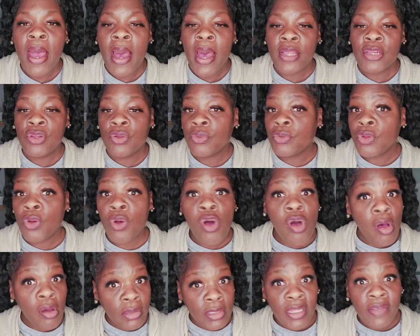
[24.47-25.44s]
I don't know
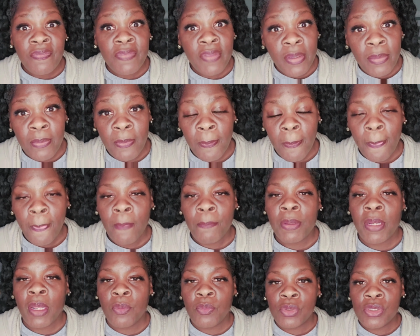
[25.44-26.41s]
all of them,
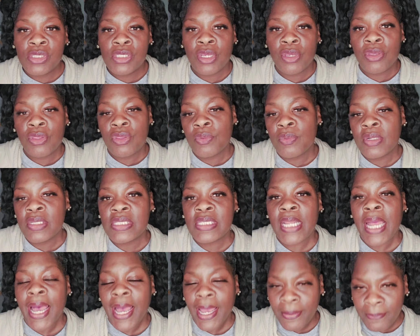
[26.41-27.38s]
but I will tell you the ones
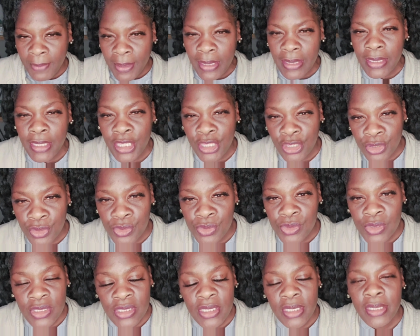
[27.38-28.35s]
that I mainly
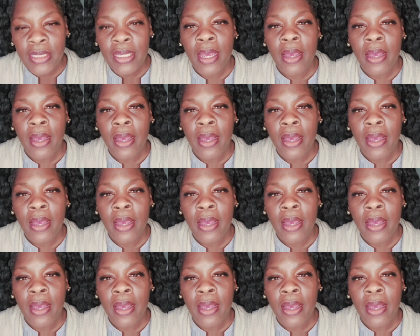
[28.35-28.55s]
use.